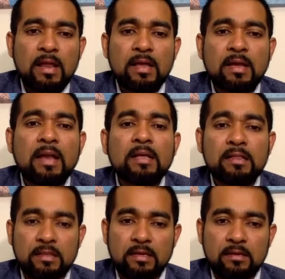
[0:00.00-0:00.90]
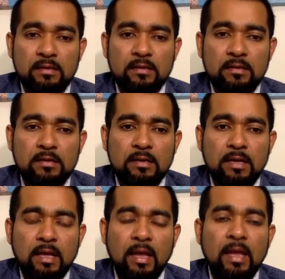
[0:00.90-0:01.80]
get unhealthy.
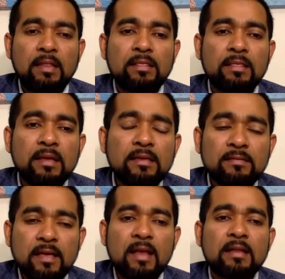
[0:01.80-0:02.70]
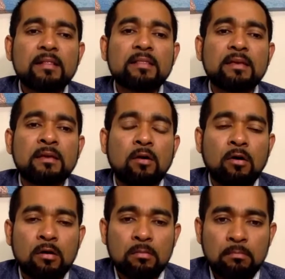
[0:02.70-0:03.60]
And this unhealthy
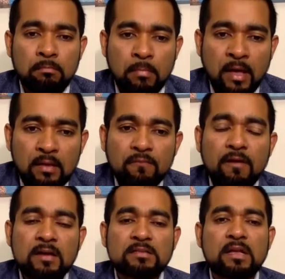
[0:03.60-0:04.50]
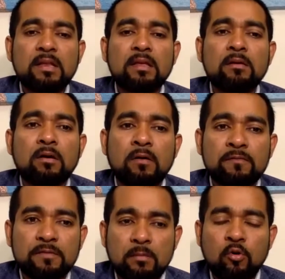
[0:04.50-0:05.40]
or malfunctioning of
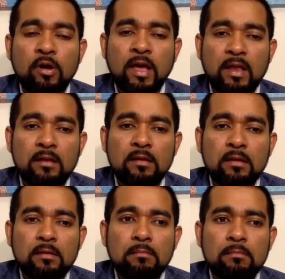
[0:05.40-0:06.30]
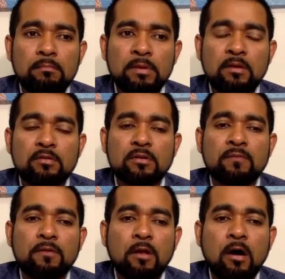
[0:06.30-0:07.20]
some organ because
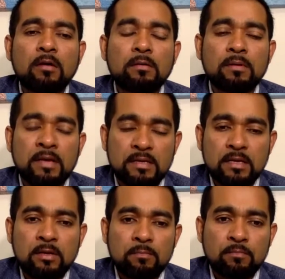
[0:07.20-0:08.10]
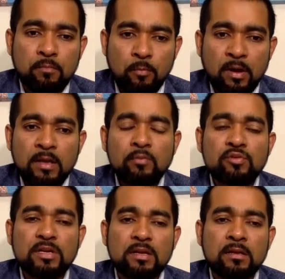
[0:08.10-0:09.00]
of not getting proper
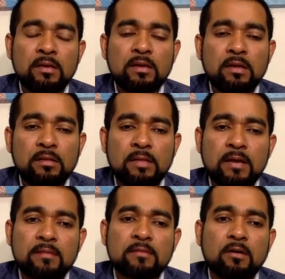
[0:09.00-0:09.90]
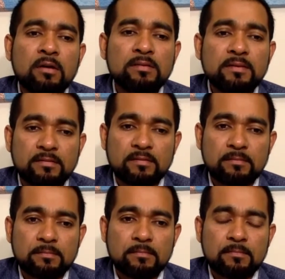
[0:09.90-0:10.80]
nutrient, that is called disease.